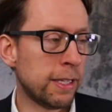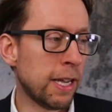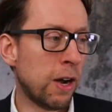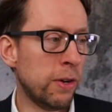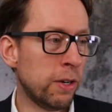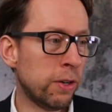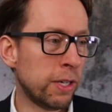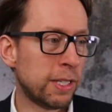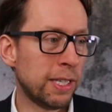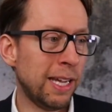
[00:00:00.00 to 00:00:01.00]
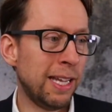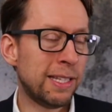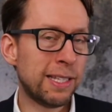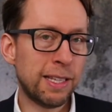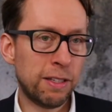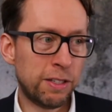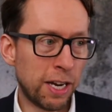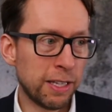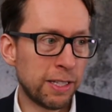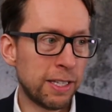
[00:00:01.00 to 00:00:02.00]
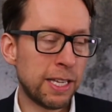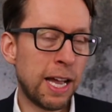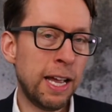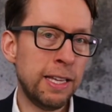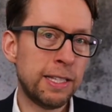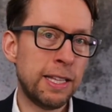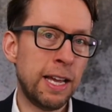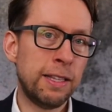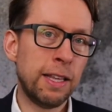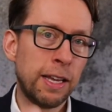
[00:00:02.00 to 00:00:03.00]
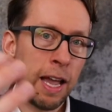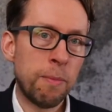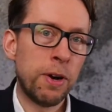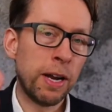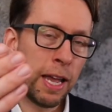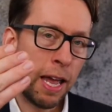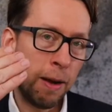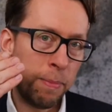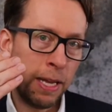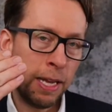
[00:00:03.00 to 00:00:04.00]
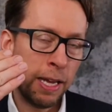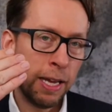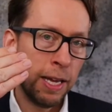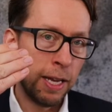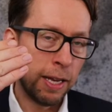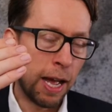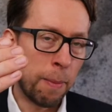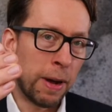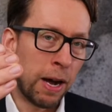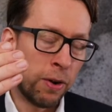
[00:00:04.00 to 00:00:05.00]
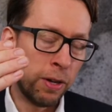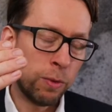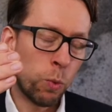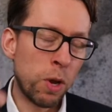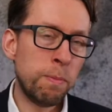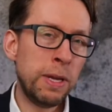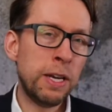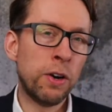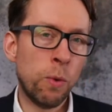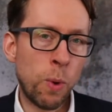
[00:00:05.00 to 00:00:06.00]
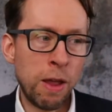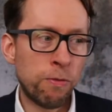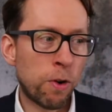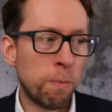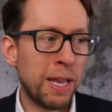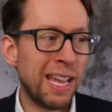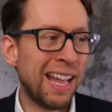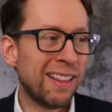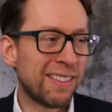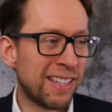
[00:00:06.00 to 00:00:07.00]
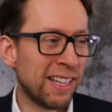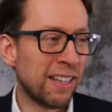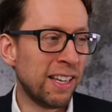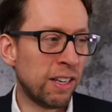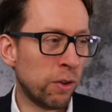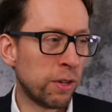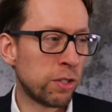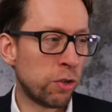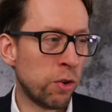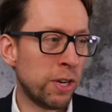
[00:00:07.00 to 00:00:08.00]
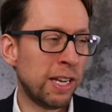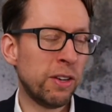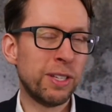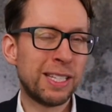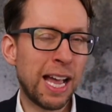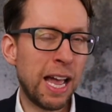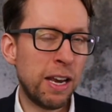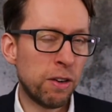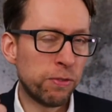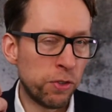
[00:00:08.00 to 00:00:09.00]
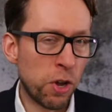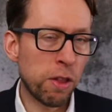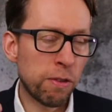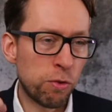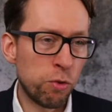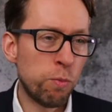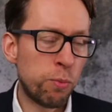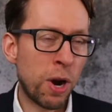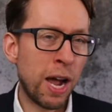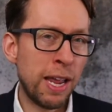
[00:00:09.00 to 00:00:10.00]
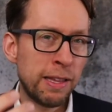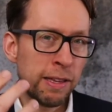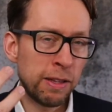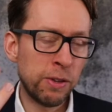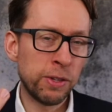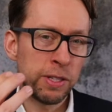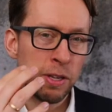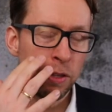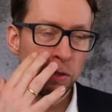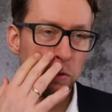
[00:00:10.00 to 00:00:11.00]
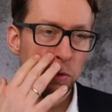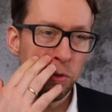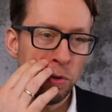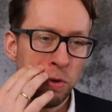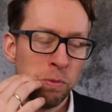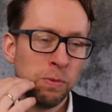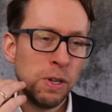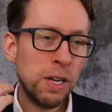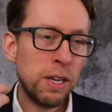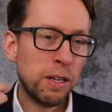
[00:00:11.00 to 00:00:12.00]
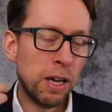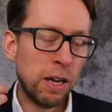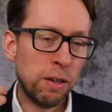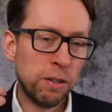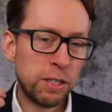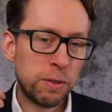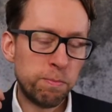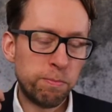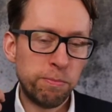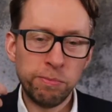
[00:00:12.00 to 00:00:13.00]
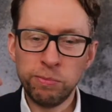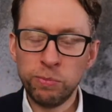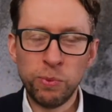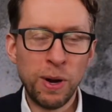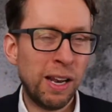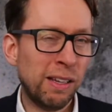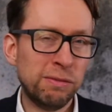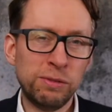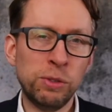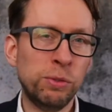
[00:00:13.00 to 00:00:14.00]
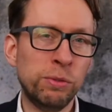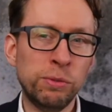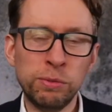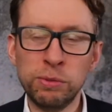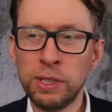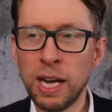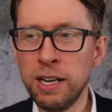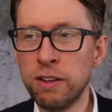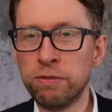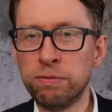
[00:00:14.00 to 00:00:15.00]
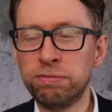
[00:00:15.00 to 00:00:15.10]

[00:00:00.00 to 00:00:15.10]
is how it looks. It's just the size that the camera can be about one meter away from me and still it looks good. It looks kind of not too bright. It looks not too, uh, well, too kind of